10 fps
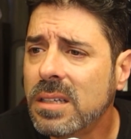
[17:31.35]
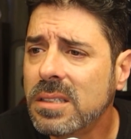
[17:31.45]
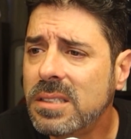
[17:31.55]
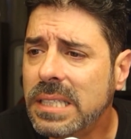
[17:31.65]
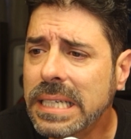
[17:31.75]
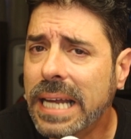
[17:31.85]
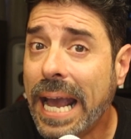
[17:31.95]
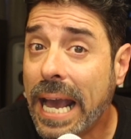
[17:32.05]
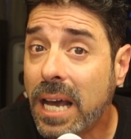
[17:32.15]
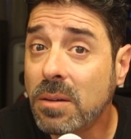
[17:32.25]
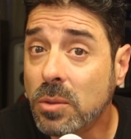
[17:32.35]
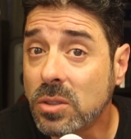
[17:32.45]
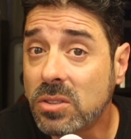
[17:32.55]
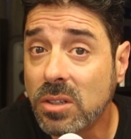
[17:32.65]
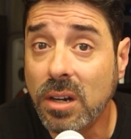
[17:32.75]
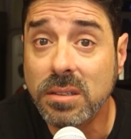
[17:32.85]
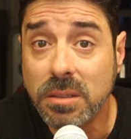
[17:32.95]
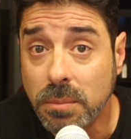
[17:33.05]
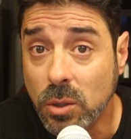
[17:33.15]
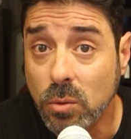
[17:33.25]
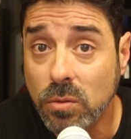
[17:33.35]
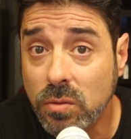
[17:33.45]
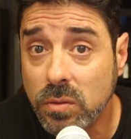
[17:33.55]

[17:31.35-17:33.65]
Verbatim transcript: see the animals start to move,